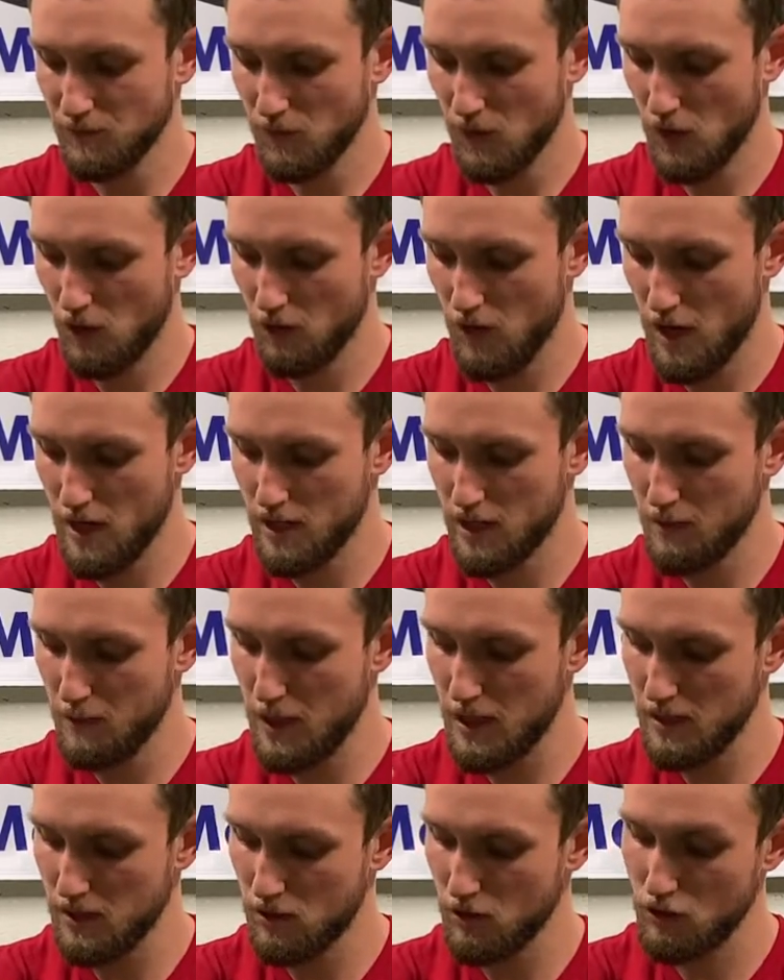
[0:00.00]
All right,
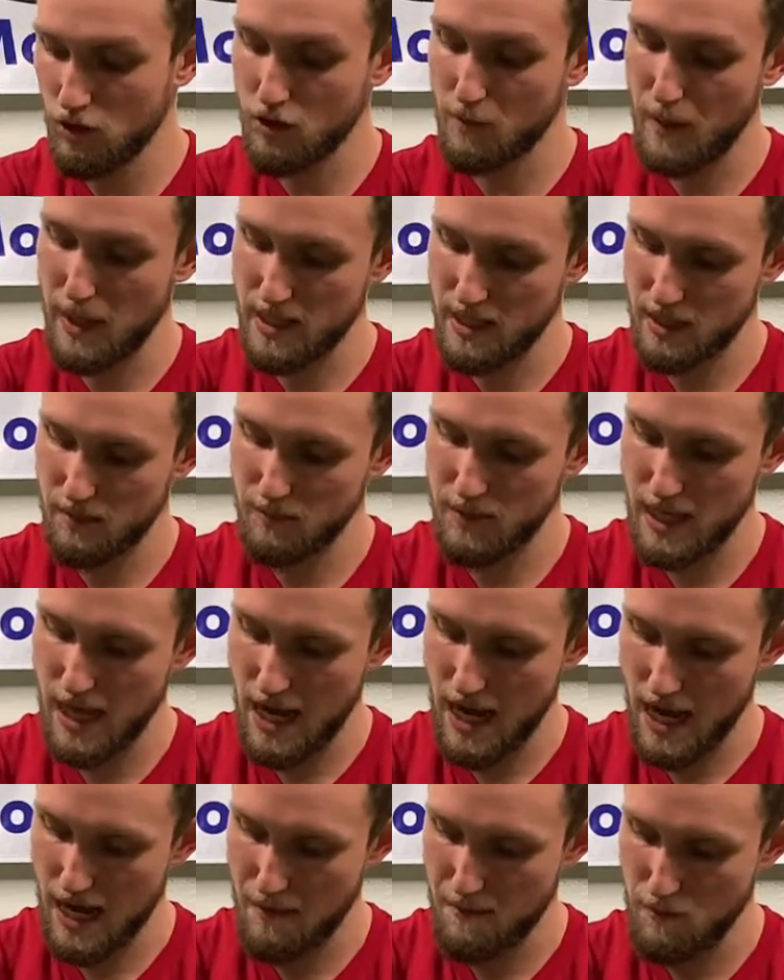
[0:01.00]
spend some
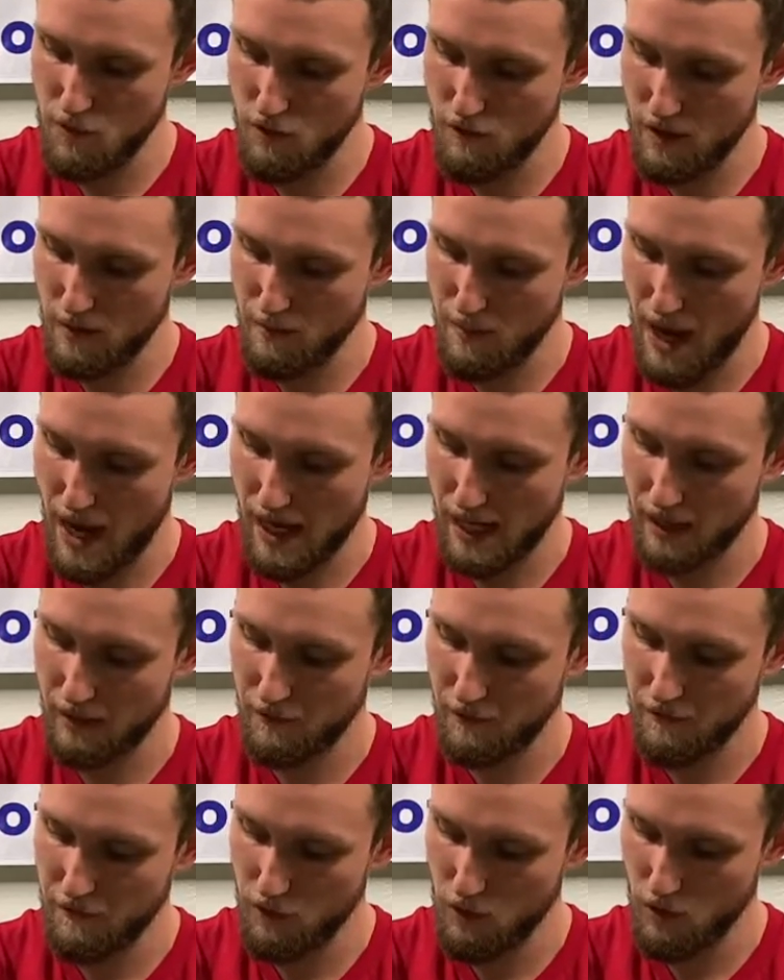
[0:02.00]
time moving back and
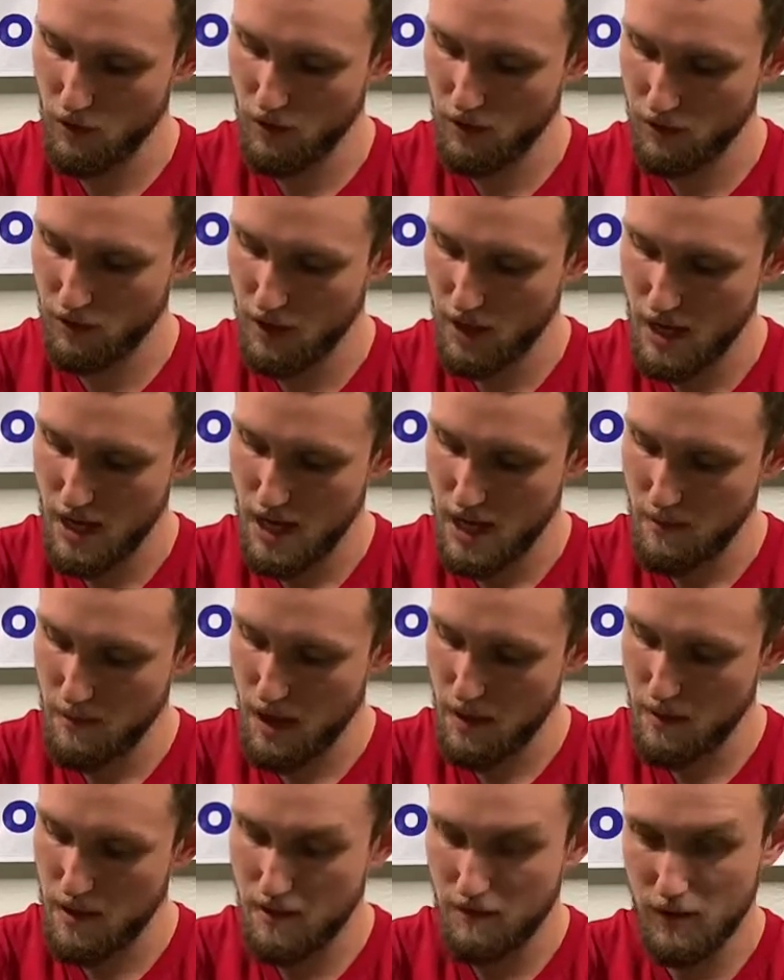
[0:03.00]
forth,
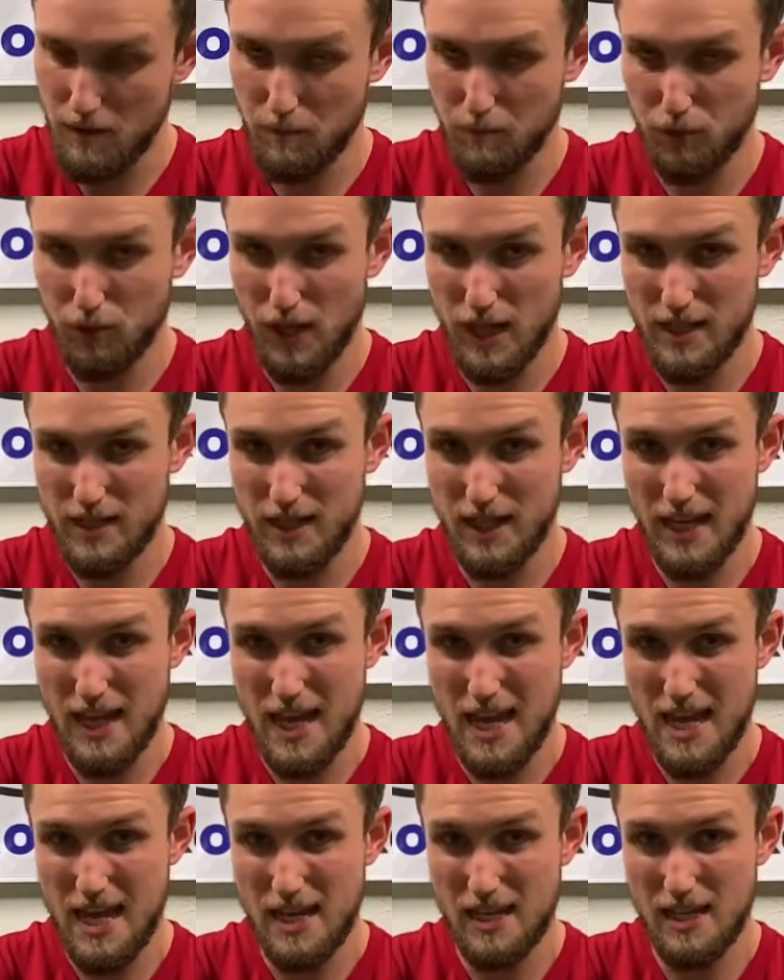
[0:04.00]
maybe even pressing
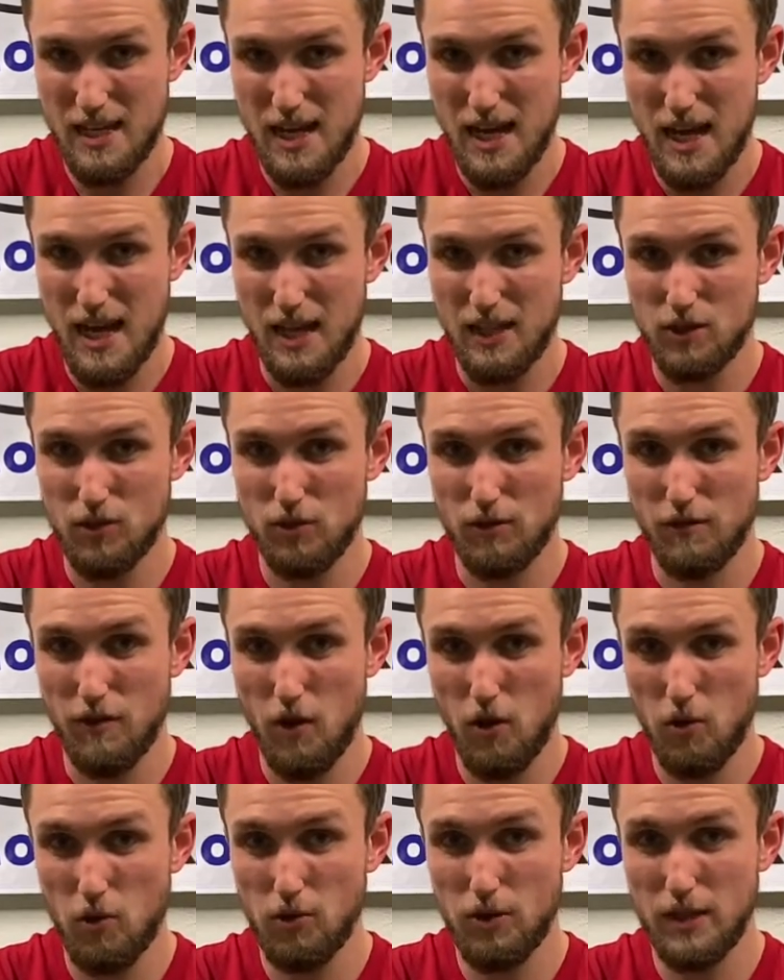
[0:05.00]
in and sort of
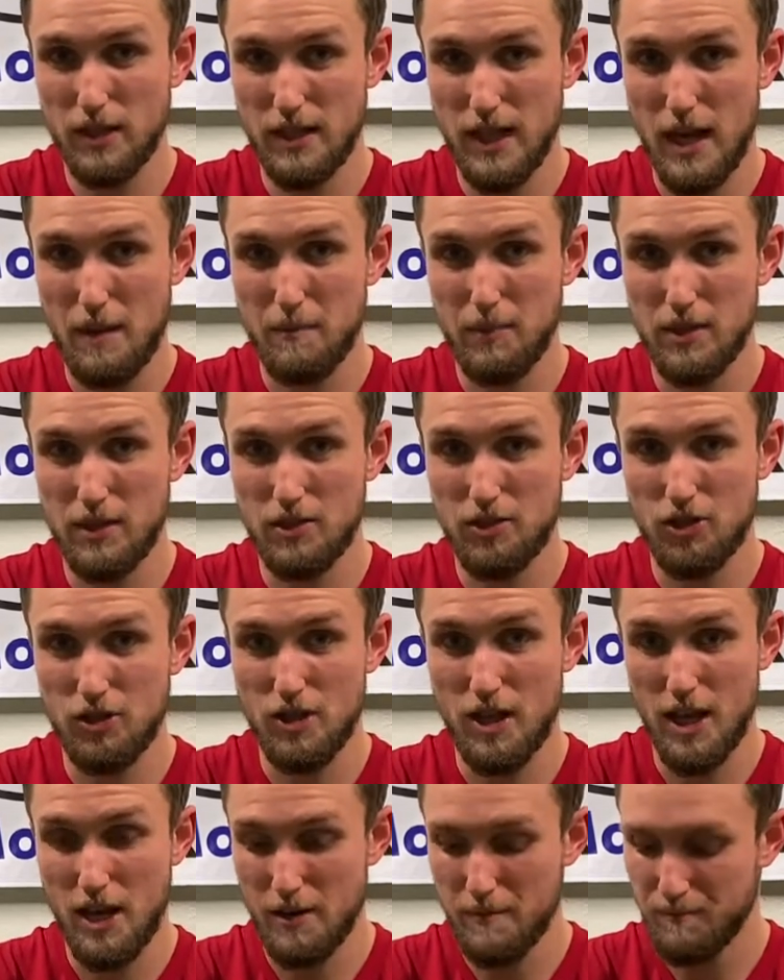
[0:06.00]
holding that position
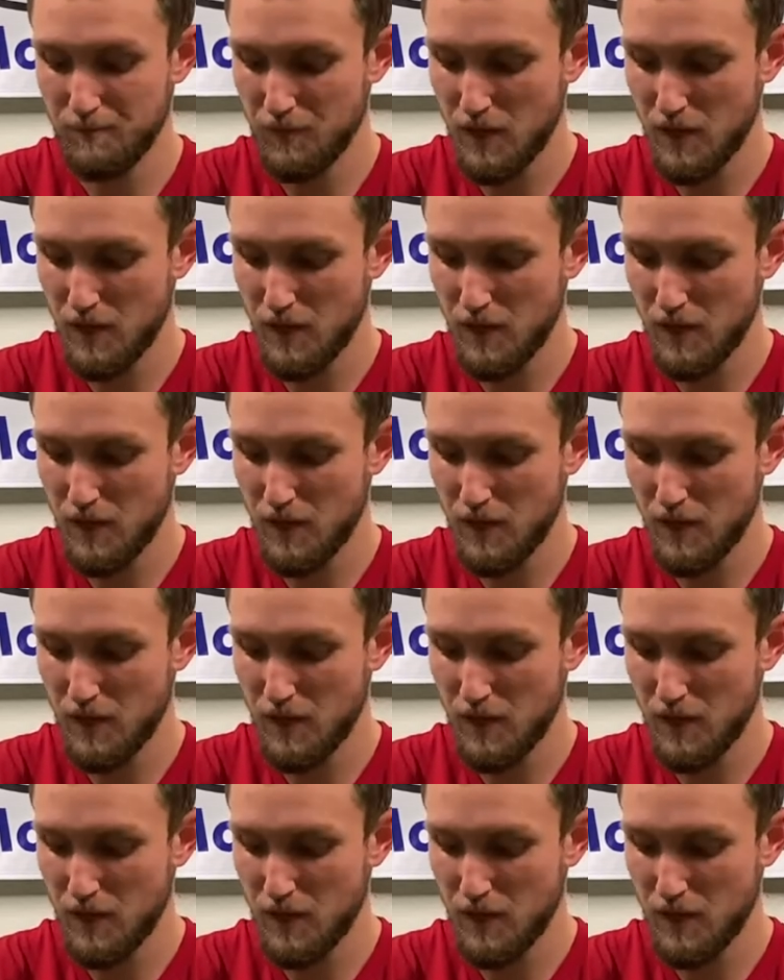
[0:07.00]
there.